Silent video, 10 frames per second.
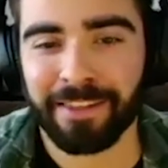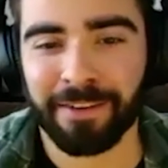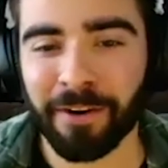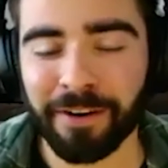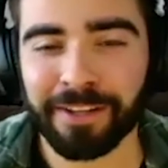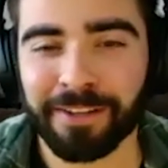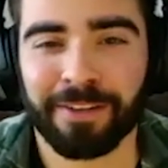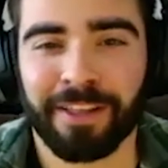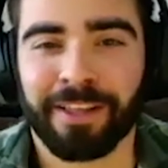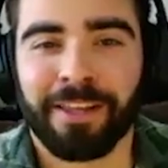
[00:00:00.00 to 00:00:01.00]
you're already you're,
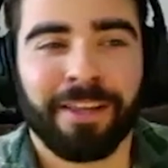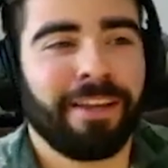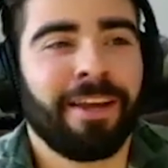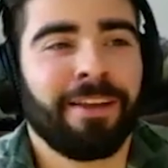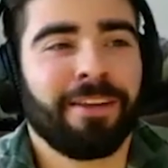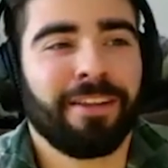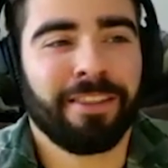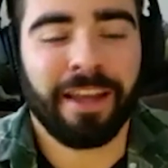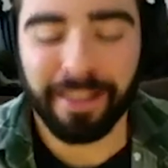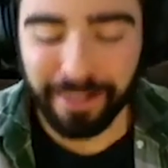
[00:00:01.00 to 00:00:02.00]

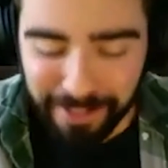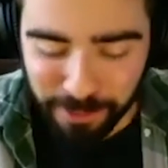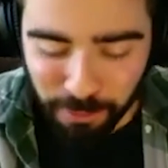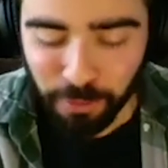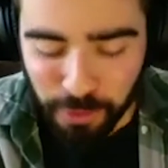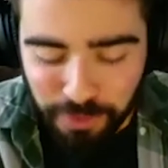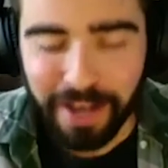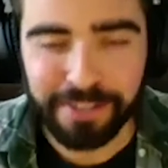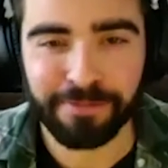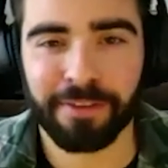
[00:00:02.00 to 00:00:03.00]

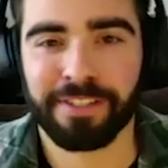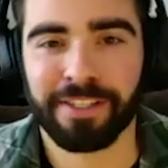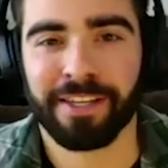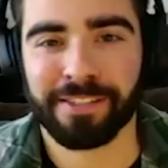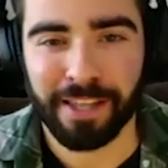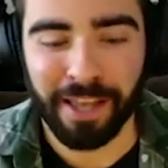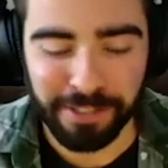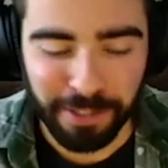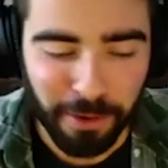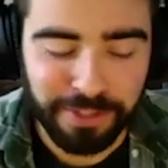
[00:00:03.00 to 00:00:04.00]
2050 is
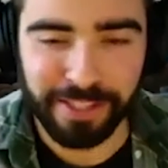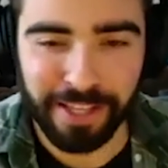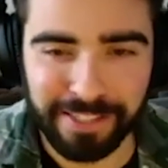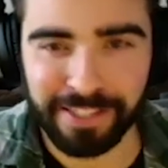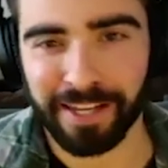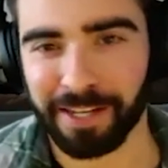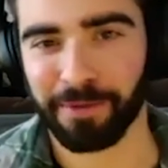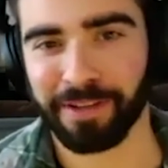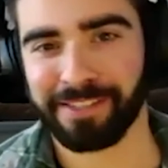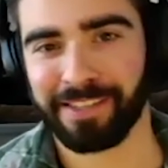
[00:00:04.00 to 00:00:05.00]
as close as 1990
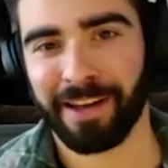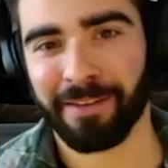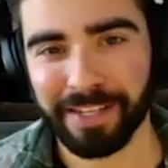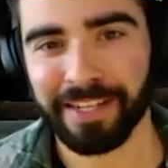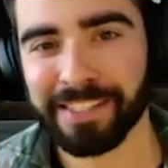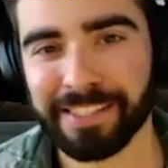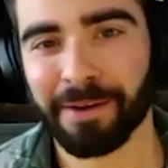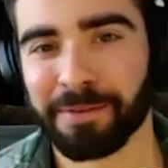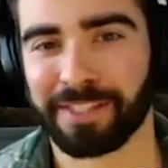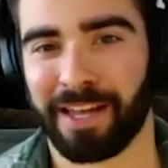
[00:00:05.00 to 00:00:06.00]
was. I mean, you need mm-hmm. to
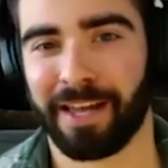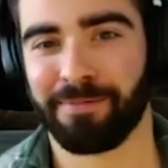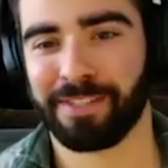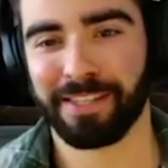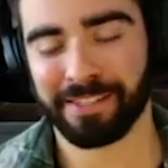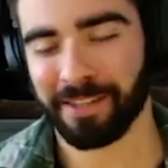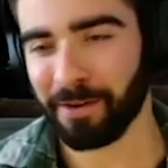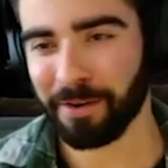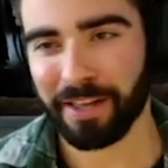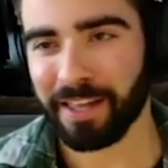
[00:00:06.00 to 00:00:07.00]
get with the times.
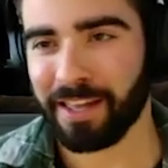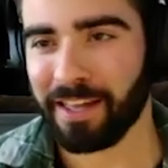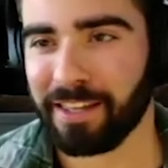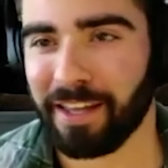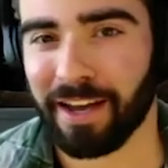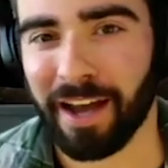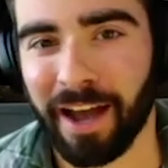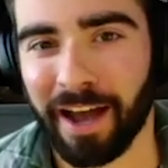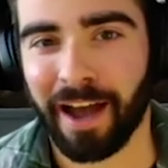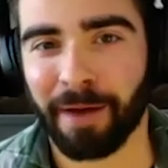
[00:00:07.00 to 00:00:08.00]
So, yeah, I,
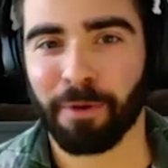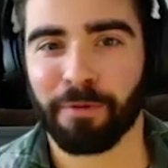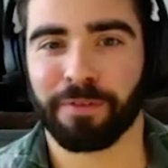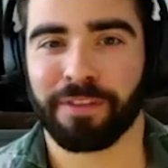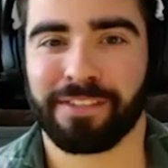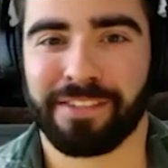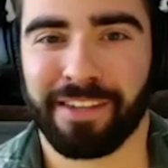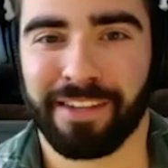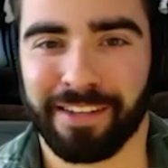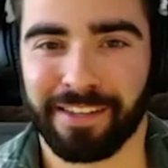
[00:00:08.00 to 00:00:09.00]
am over this
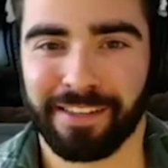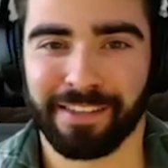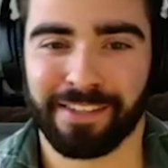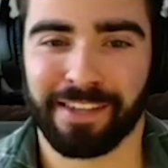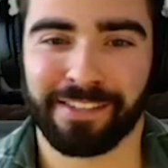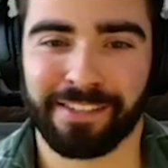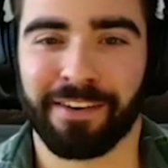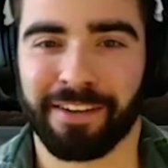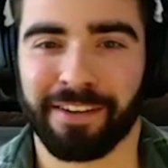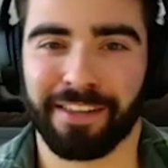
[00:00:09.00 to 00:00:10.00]
uh, this
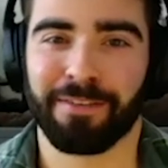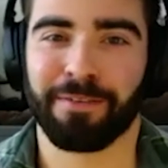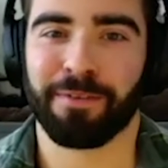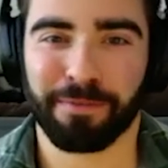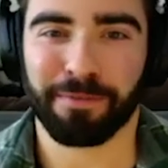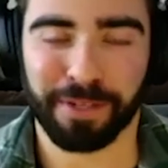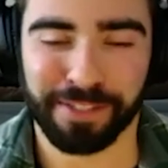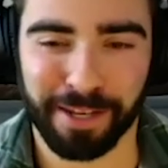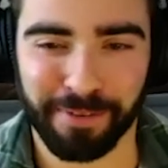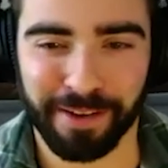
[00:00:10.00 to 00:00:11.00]
hysteria that everyone freaks out